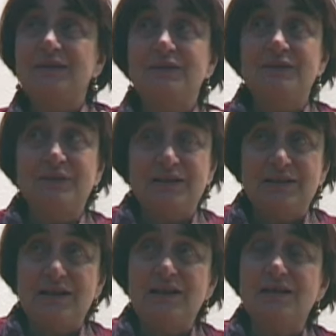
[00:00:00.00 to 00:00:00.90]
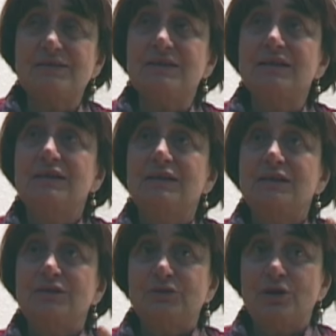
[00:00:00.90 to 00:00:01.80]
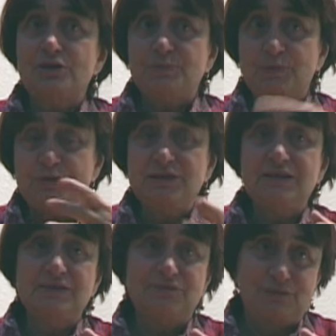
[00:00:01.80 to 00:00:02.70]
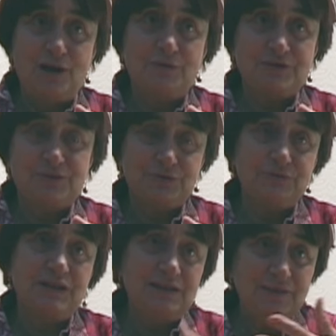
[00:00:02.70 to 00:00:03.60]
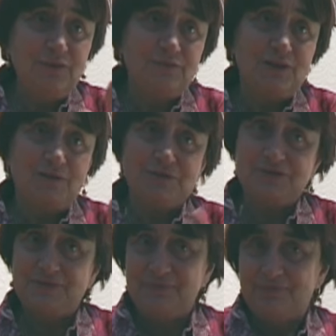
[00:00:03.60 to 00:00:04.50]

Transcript: uh, cars transporting flowers to deliver flowers,